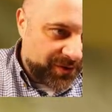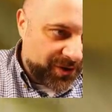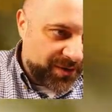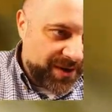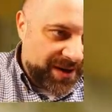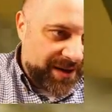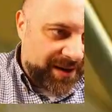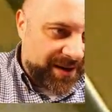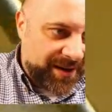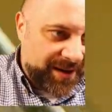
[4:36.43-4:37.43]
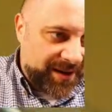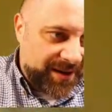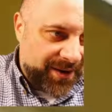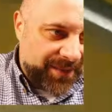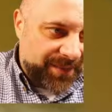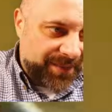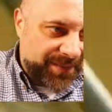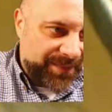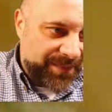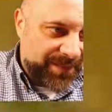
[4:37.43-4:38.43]
So, um,
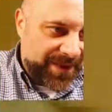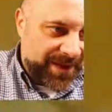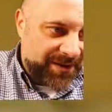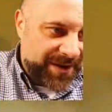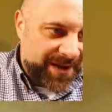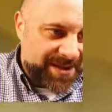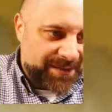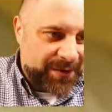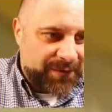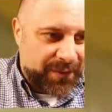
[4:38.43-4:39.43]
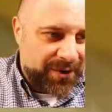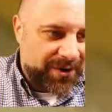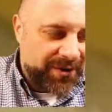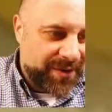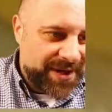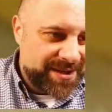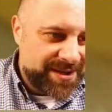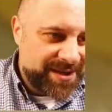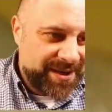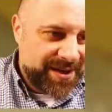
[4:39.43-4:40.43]
you know, like I said, about 400
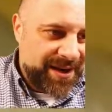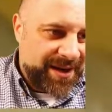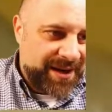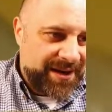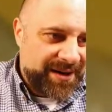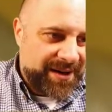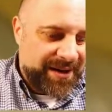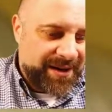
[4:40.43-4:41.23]
US and, uh,